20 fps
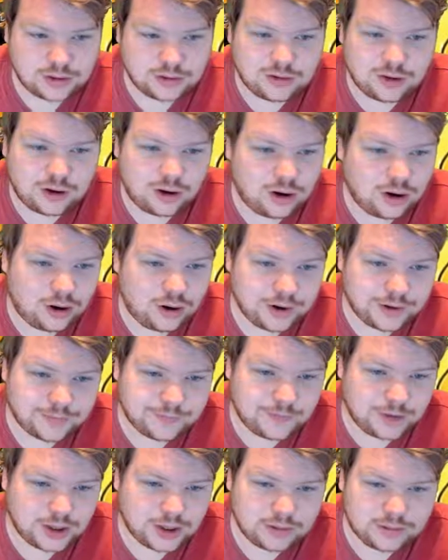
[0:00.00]
All your
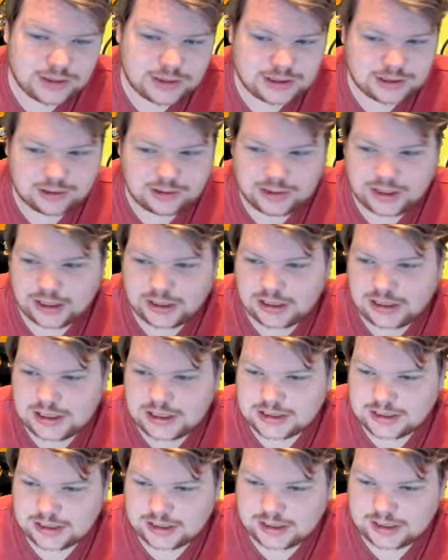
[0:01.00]
followers and all your
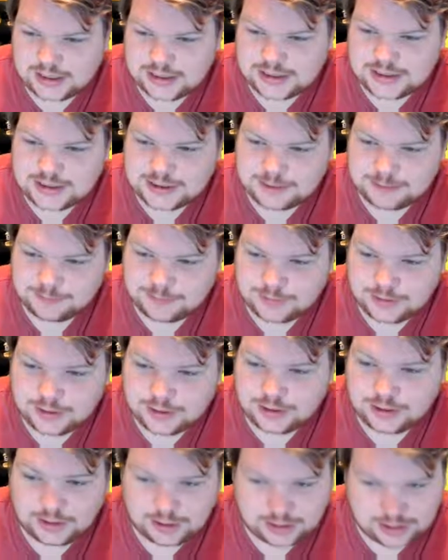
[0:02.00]
alerts like this,
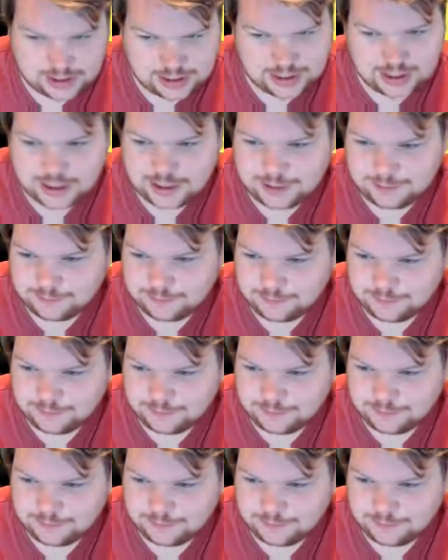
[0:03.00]
yet again.